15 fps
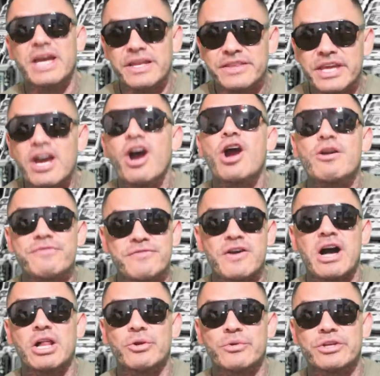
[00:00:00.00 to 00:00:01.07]
and they are
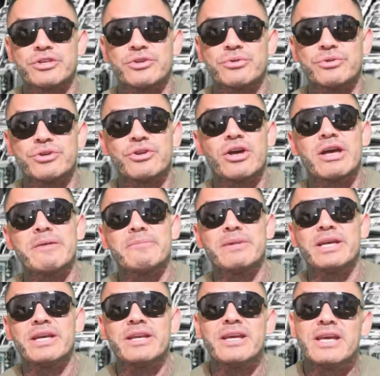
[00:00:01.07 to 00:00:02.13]
following you you know what i
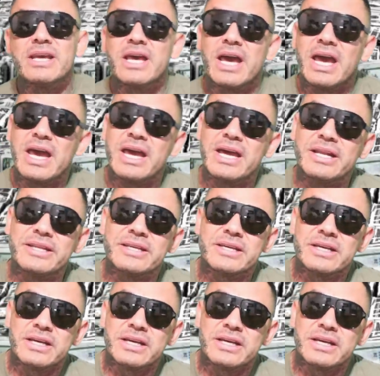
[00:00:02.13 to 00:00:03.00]
mean and